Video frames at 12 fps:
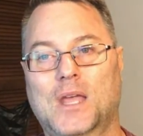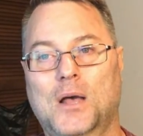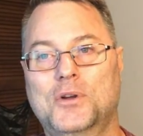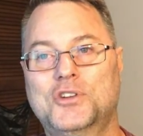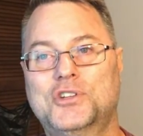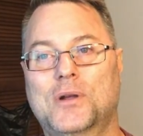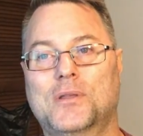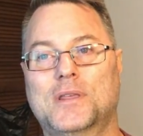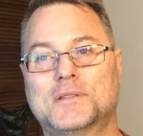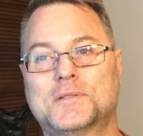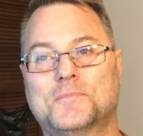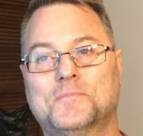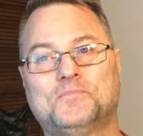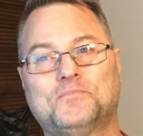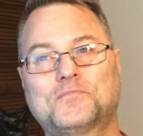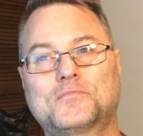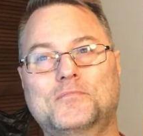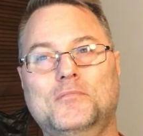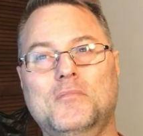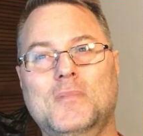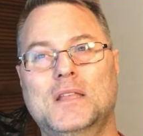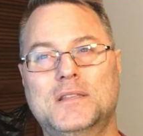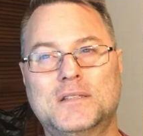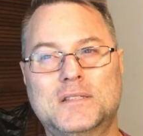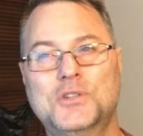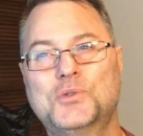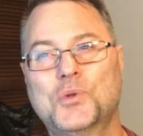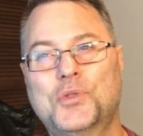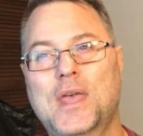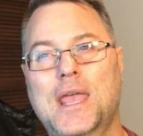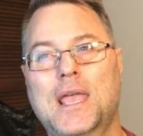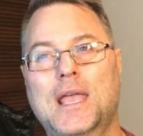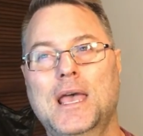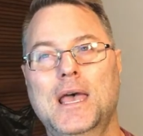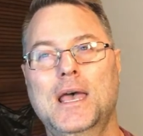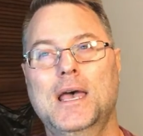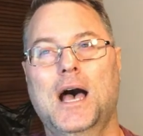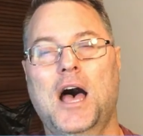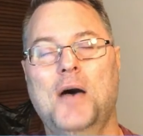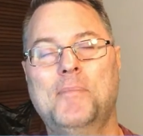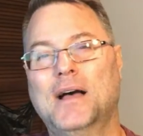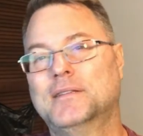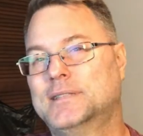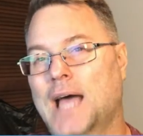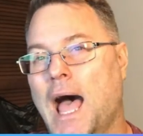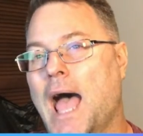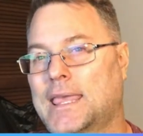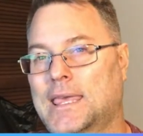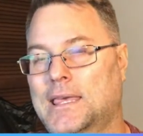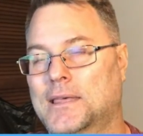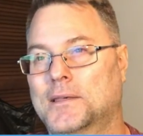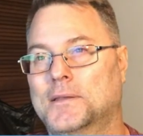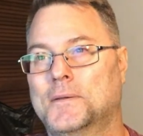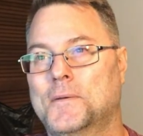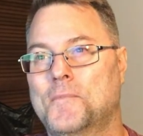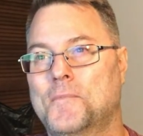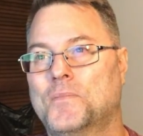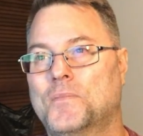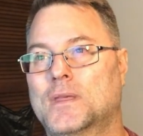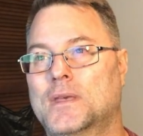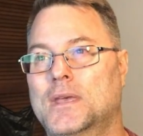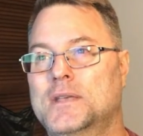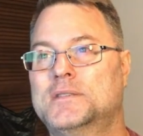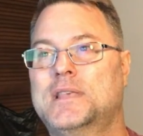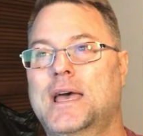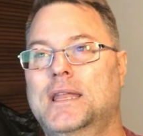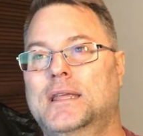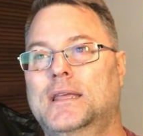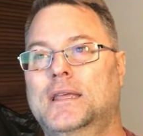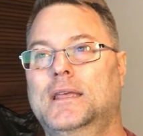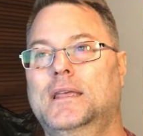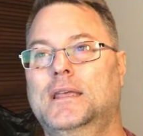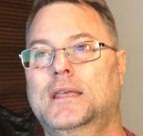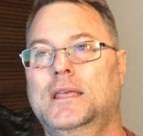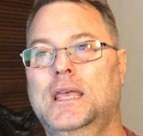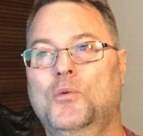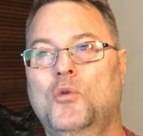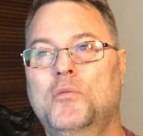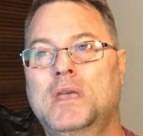The central thing about dying is that it will mean going to be with